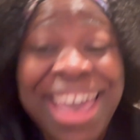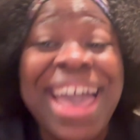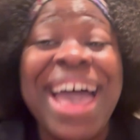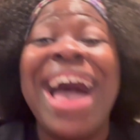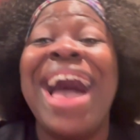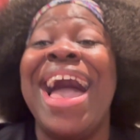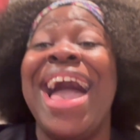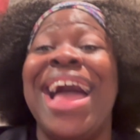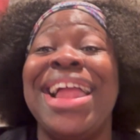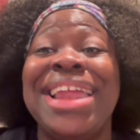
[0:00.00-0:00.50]

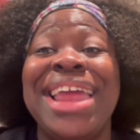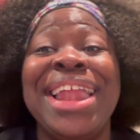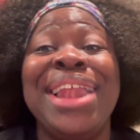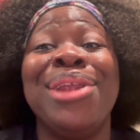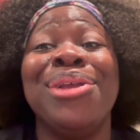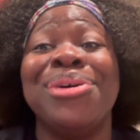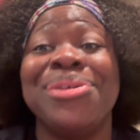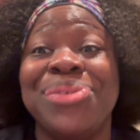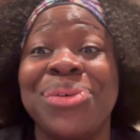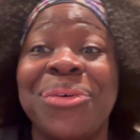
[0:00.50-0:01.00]
I had a
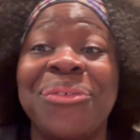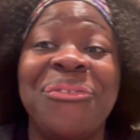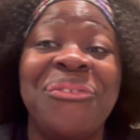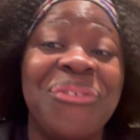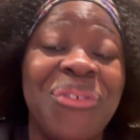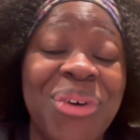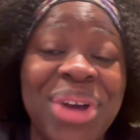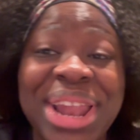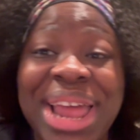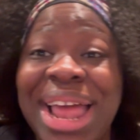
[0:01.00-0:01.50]
lot of
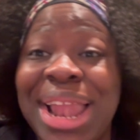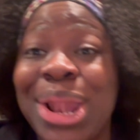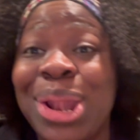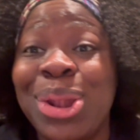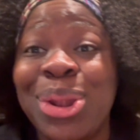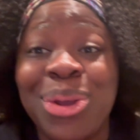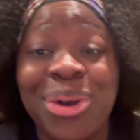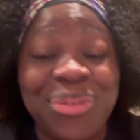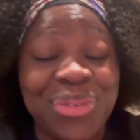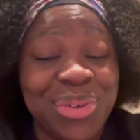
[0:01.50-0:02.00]
fun. I
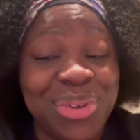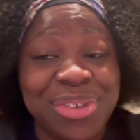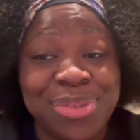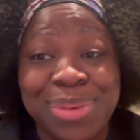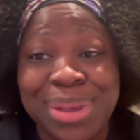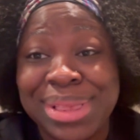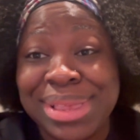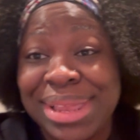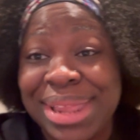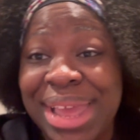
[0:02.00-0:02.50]
love
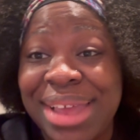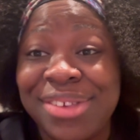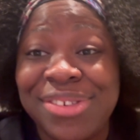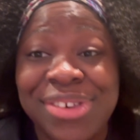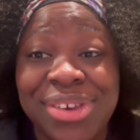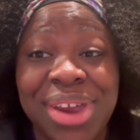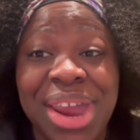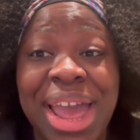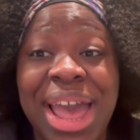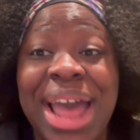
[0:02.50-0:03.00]
Christmas in
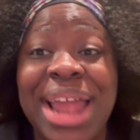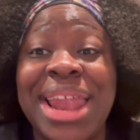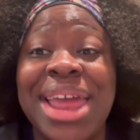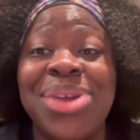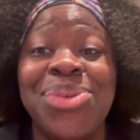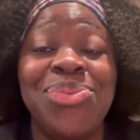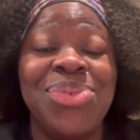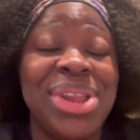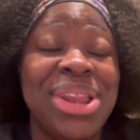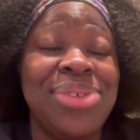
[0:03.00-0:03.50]
Nigeria and I
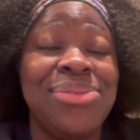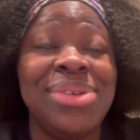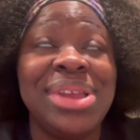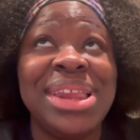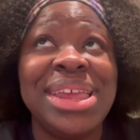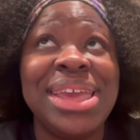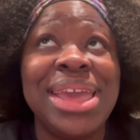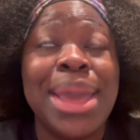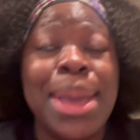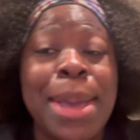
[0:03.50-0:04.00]
really,
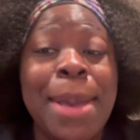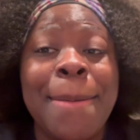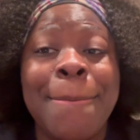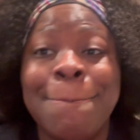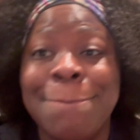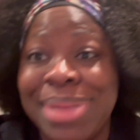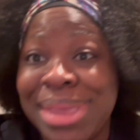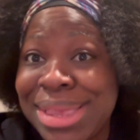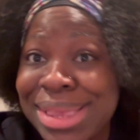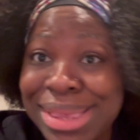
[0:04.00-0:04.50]
really
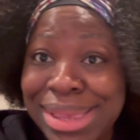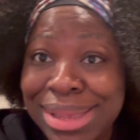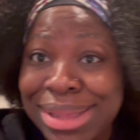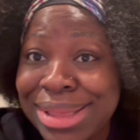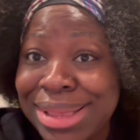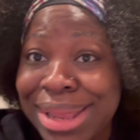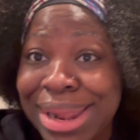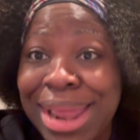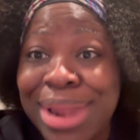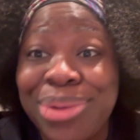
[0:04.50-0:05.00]
miss it.
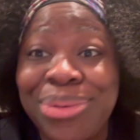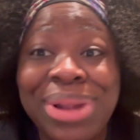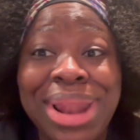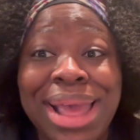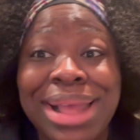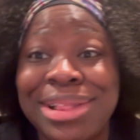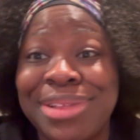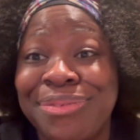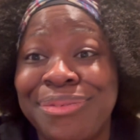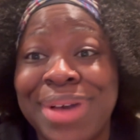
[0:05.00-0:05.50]
And I don't
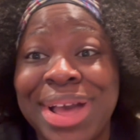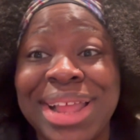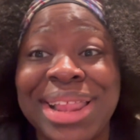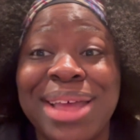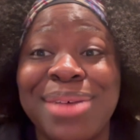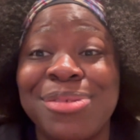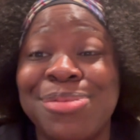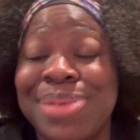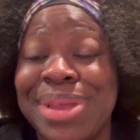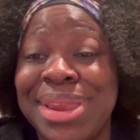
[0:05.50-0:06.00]
like the fact that
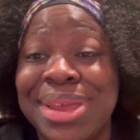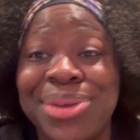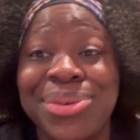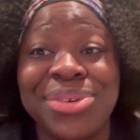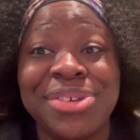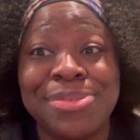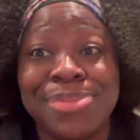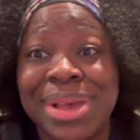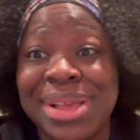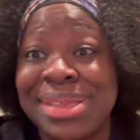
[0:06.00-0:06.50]
I'm spending
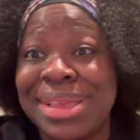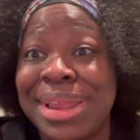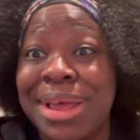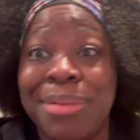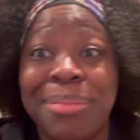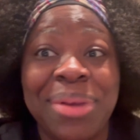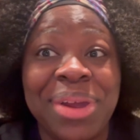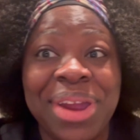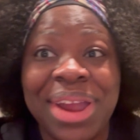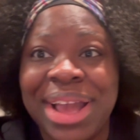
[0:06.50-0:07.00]
Christmas in
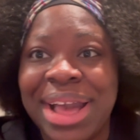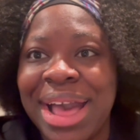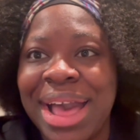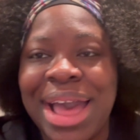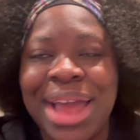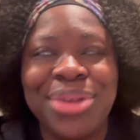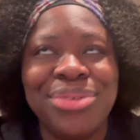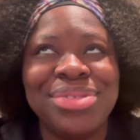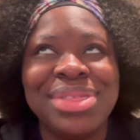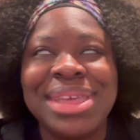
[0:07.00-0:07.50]
America. I
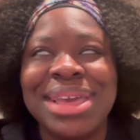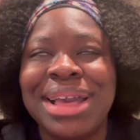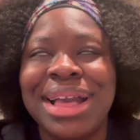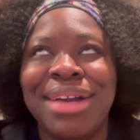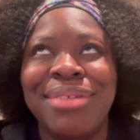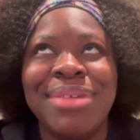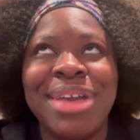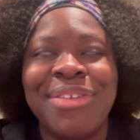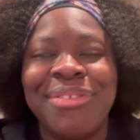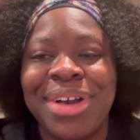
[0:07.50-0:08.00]
don't think
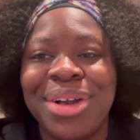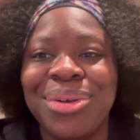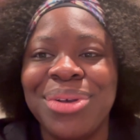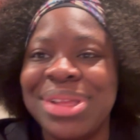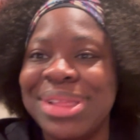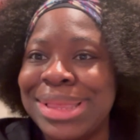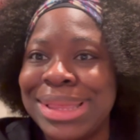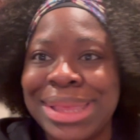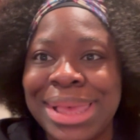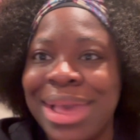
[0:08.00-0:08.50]
I'm ever going
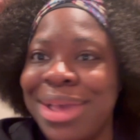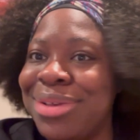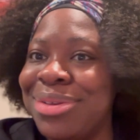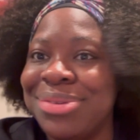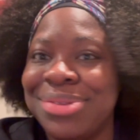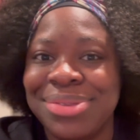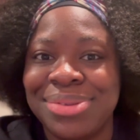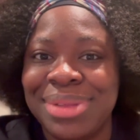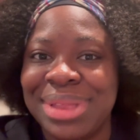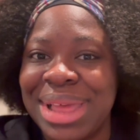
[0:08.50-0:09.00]
to get
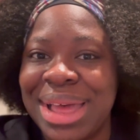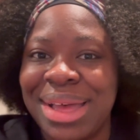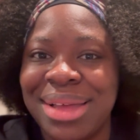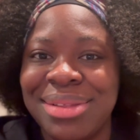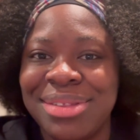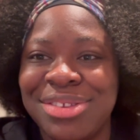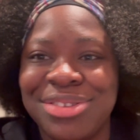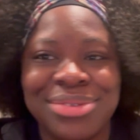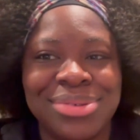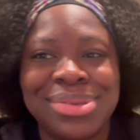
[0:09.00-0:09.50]
used to that,
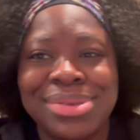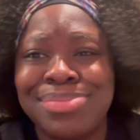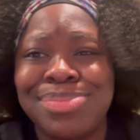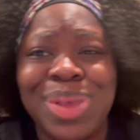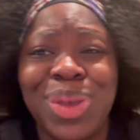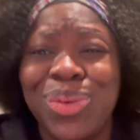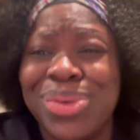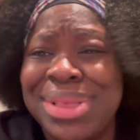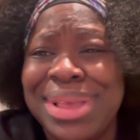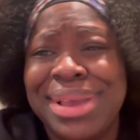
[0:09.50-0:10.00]
just
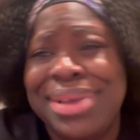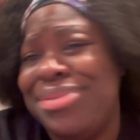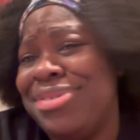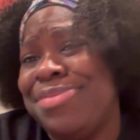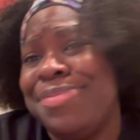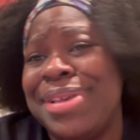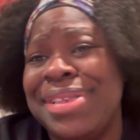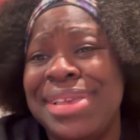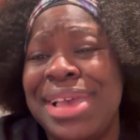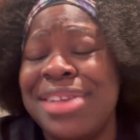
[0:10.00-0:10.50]
because, like,
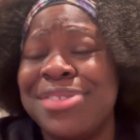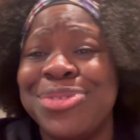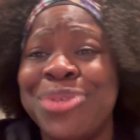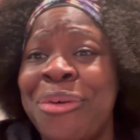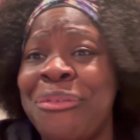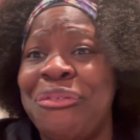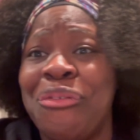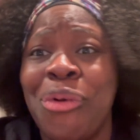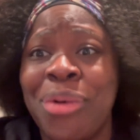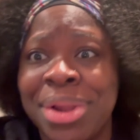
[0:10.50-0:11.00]
Christmas here is
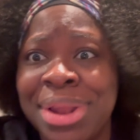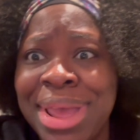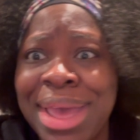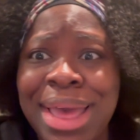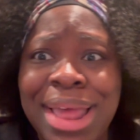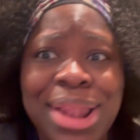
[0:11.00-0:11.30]
not fun.